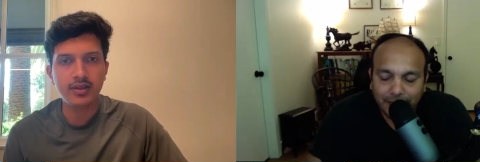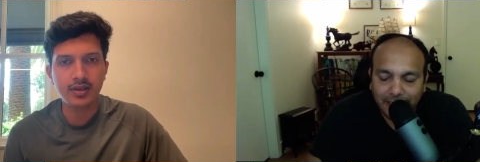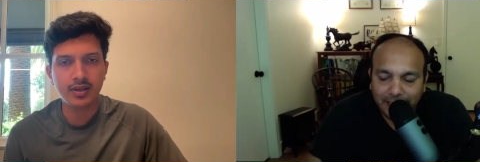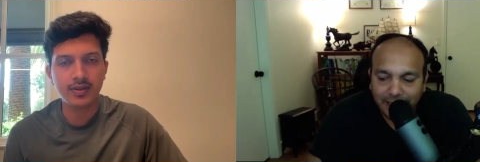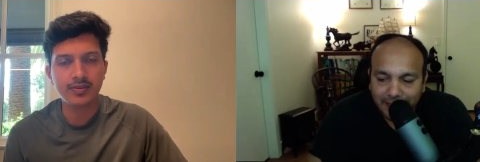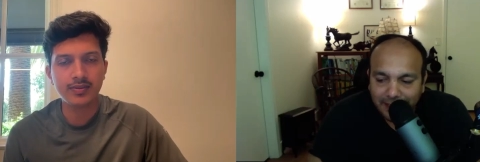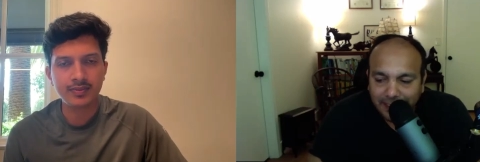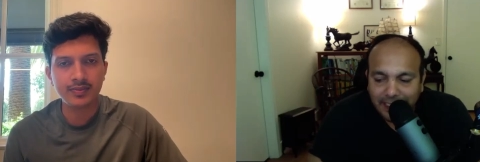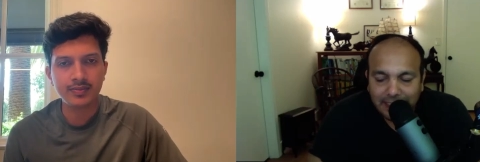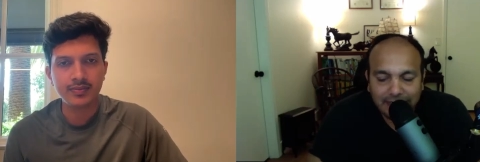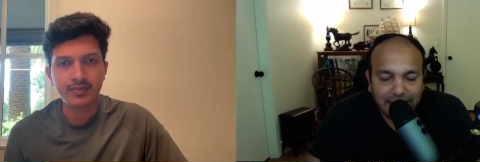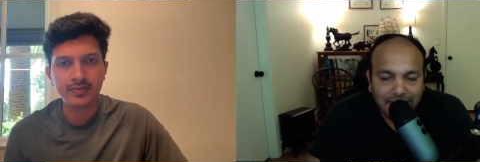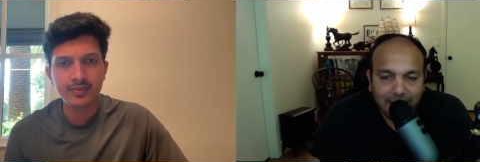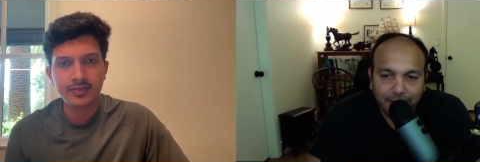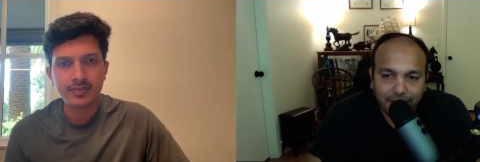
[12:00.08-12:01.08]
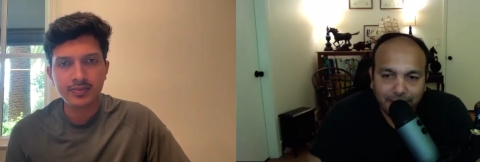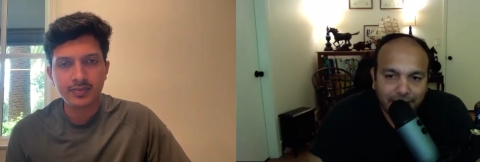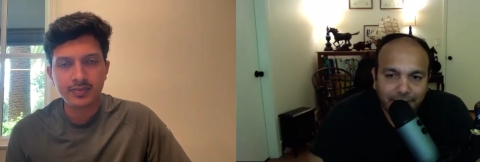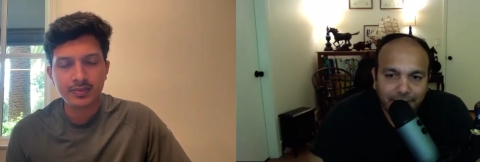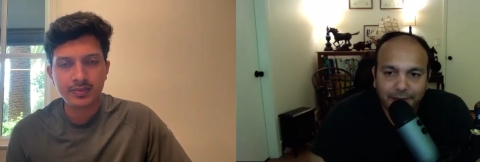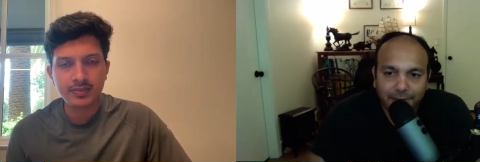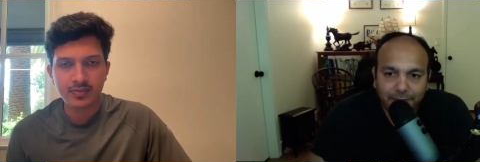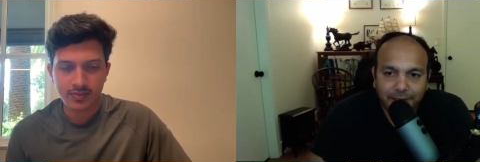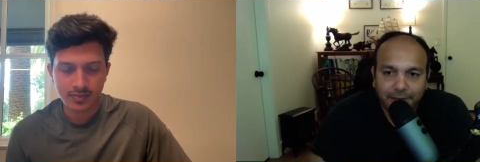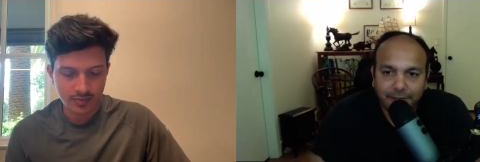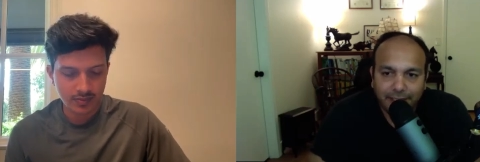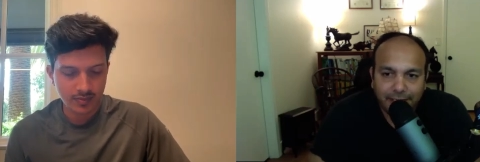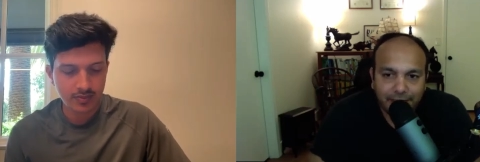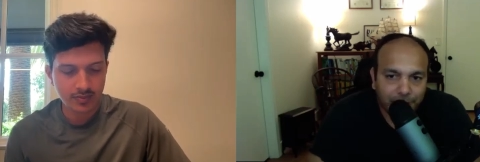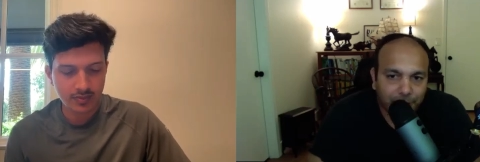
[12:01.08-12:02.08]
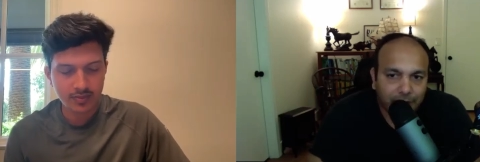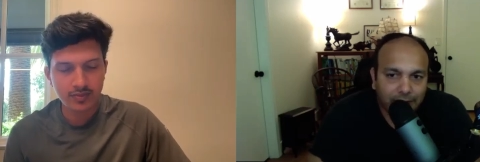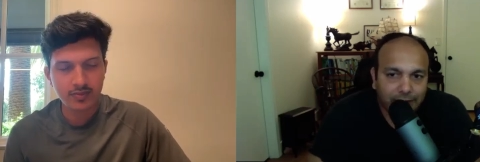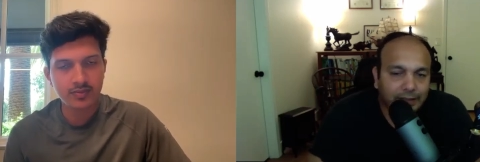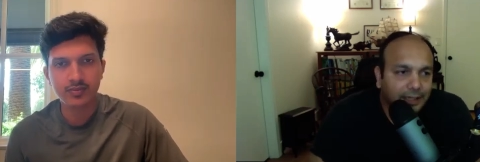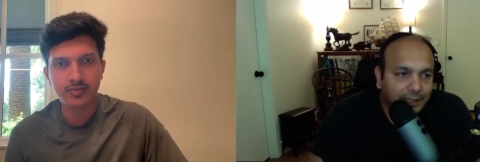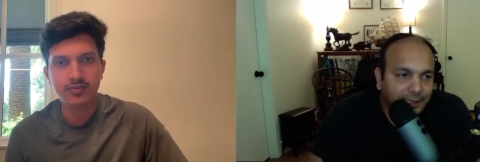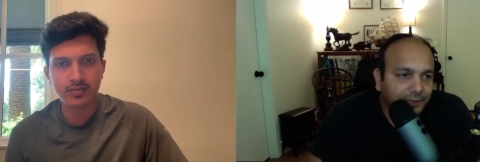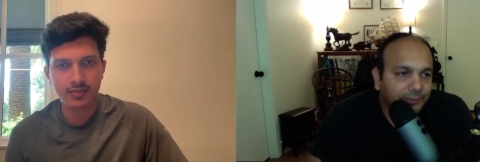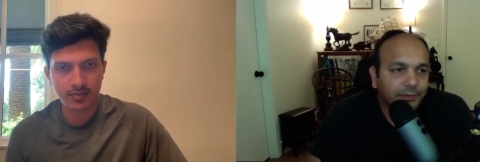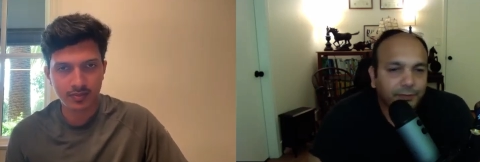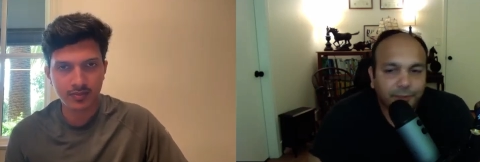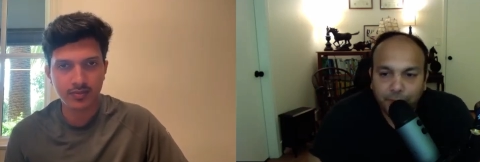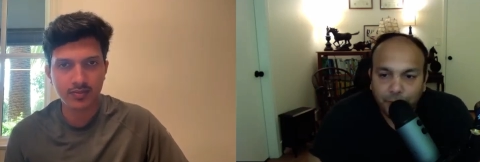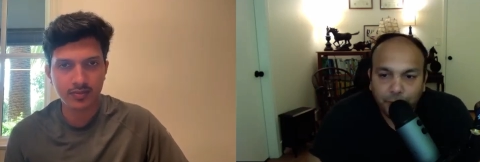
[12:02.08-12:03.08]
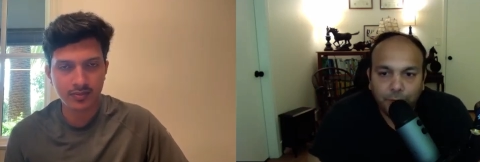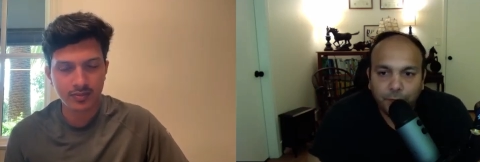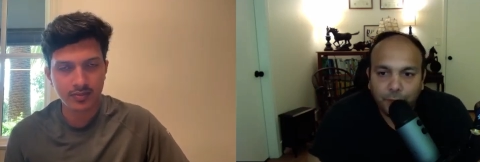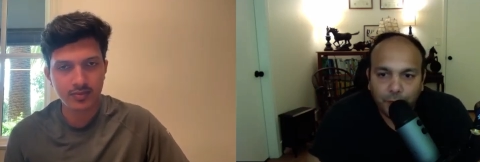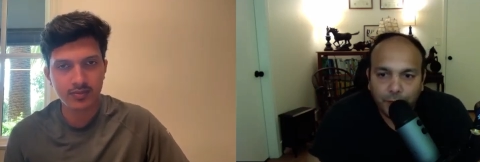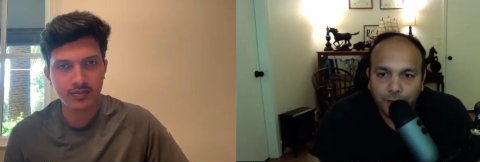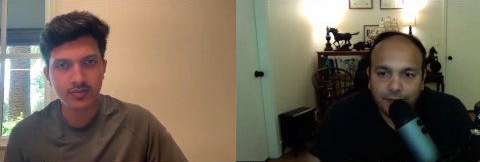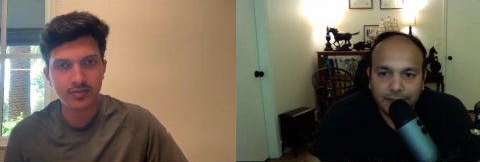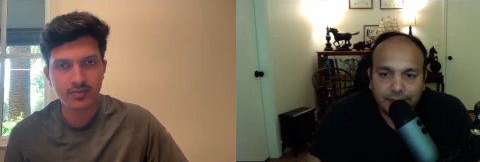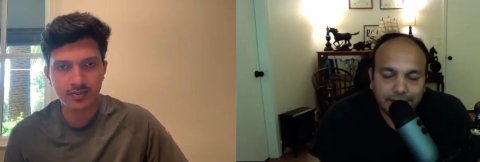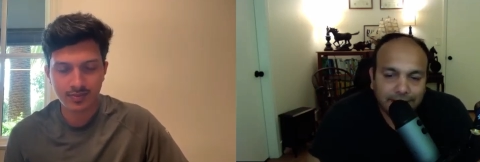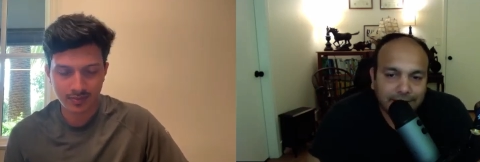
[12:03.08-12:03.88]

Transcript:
Speaker 1: and it takes time like every week you will connect with few folks